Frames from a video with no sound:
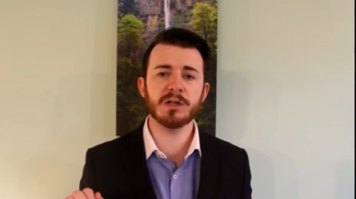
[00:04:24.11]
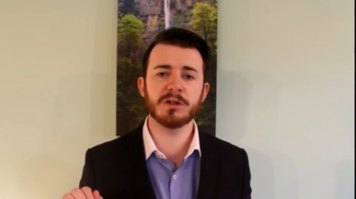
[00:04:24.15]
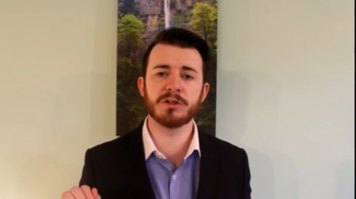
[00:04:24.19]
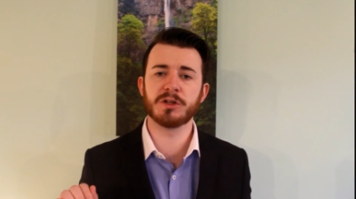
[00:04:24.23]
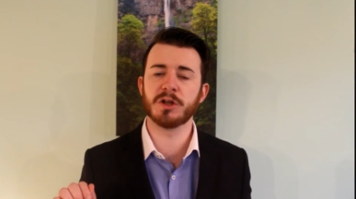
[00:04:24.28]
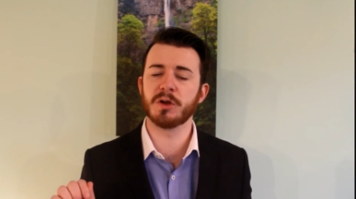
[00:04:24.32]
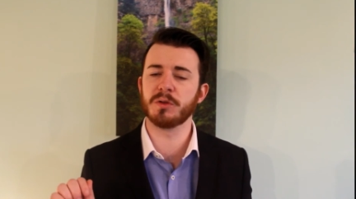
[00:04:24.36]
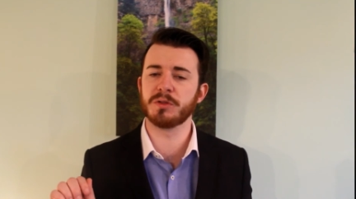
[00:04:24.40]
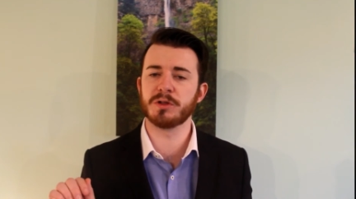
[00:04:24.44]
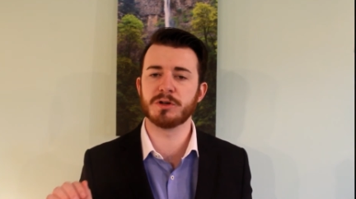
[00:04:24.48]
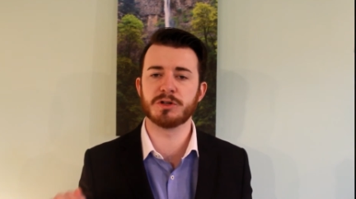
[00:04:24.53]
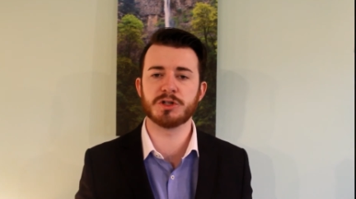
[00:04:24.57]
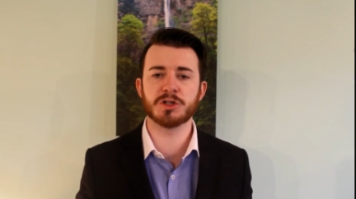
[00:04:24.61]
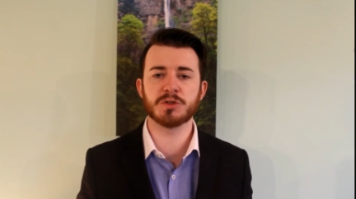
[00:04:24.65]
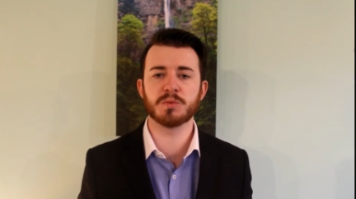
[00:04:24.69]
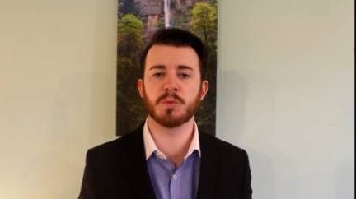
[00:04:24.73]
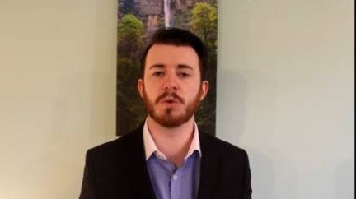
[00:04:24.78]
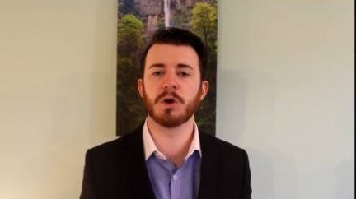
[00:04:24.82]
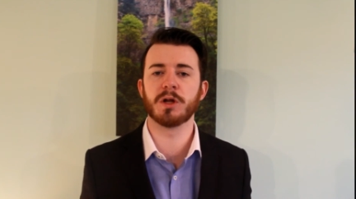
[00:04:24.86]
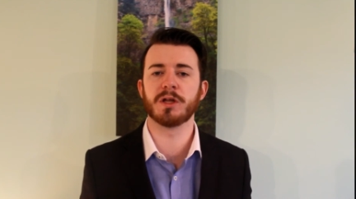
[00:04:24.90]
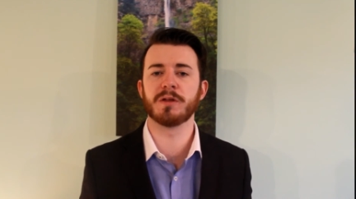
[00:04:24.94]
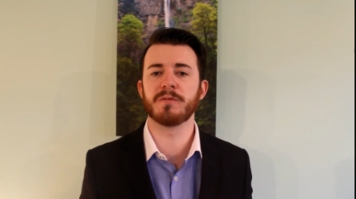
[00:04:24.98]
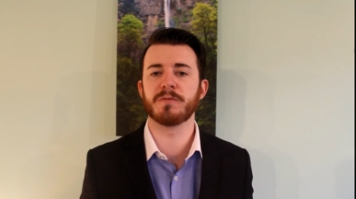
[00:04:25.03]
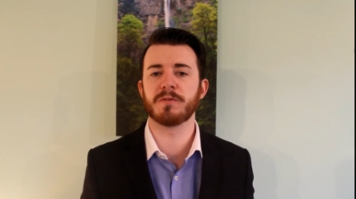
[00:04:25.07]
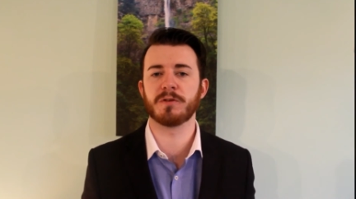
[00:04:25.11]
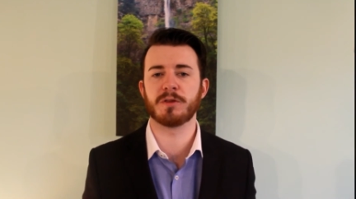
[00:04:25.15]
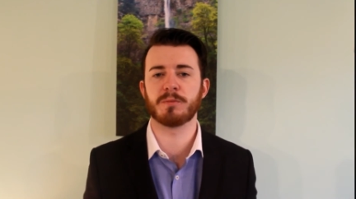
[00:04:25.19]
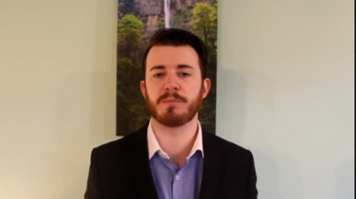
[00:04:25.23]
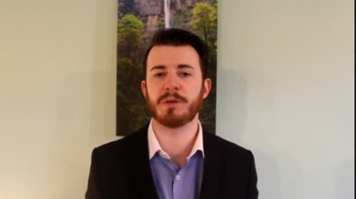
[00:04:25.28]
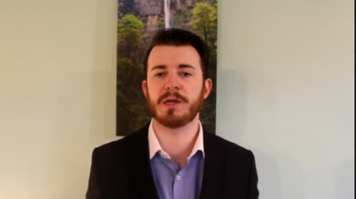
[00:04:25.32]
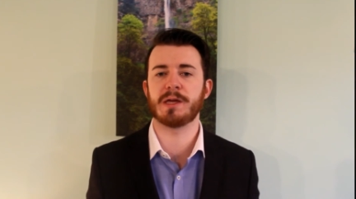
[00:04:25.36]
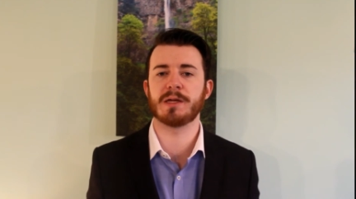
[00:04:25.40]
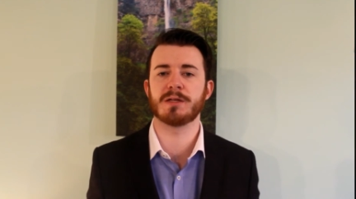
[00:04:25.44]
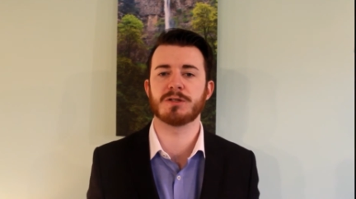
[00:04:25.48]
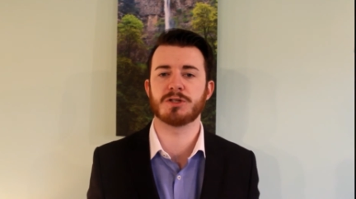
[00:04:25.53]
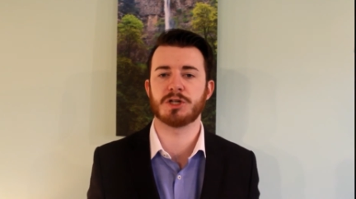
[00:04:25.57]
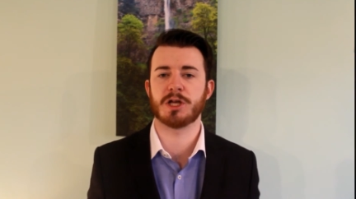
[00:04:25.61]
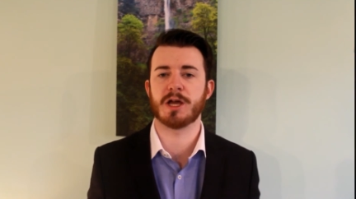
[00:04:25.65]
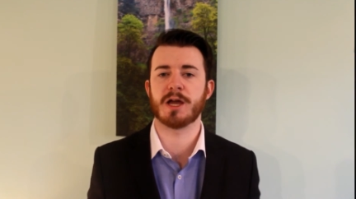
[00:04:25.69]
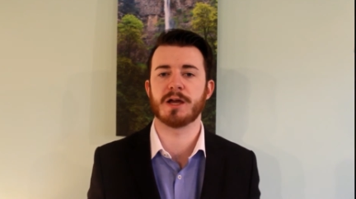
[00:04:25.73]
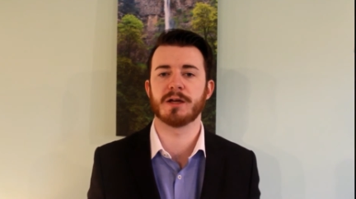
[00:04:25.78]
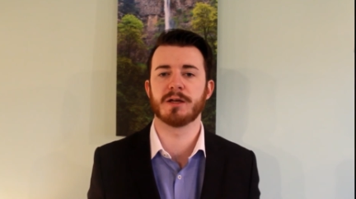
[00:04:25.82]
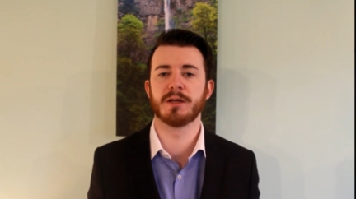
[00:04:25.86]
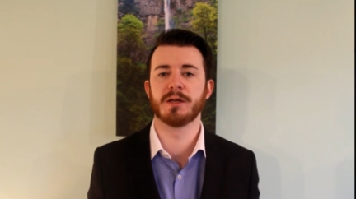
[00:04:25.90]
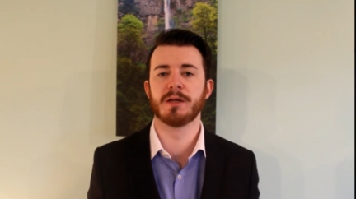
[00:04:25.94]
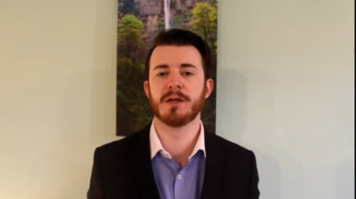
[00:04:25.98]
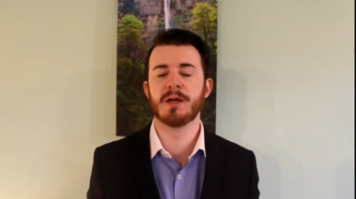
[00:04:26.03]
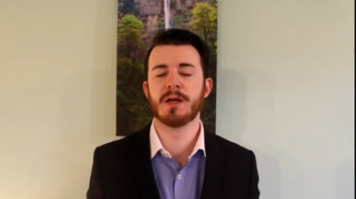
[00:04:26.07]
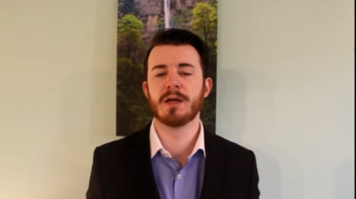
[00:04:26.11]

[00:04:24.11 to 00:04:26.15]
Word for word: You know, they're just working for the paycheck.